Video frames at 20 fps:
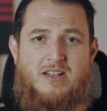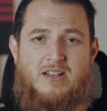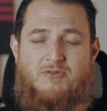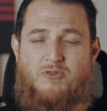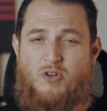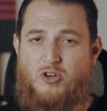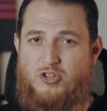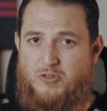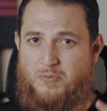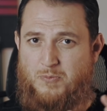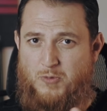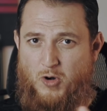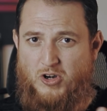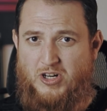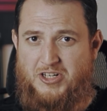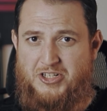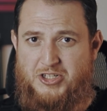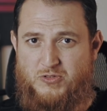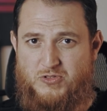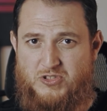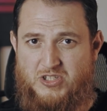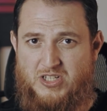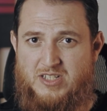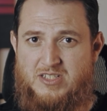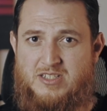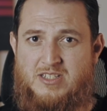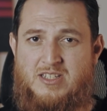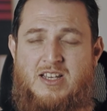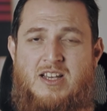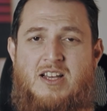for your product
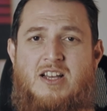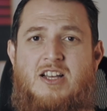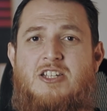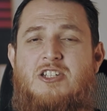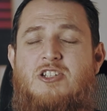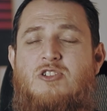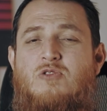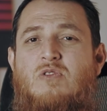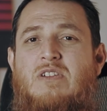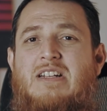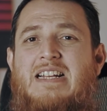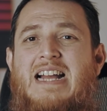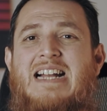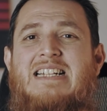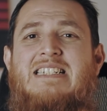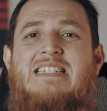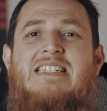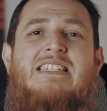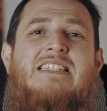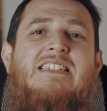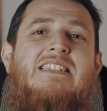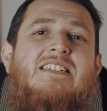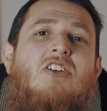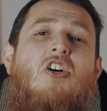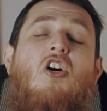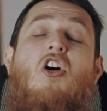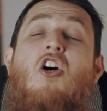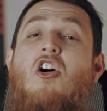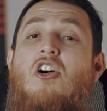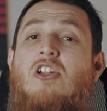users to get
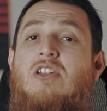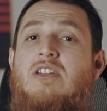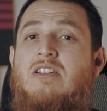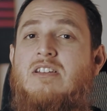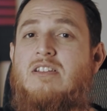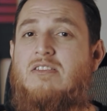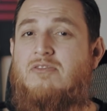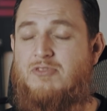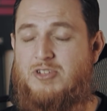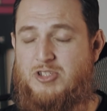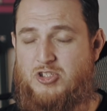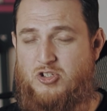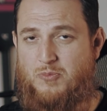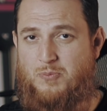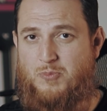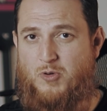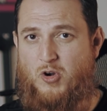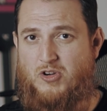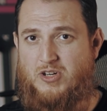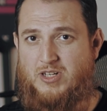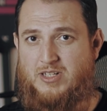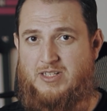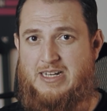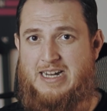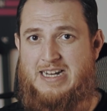on with your product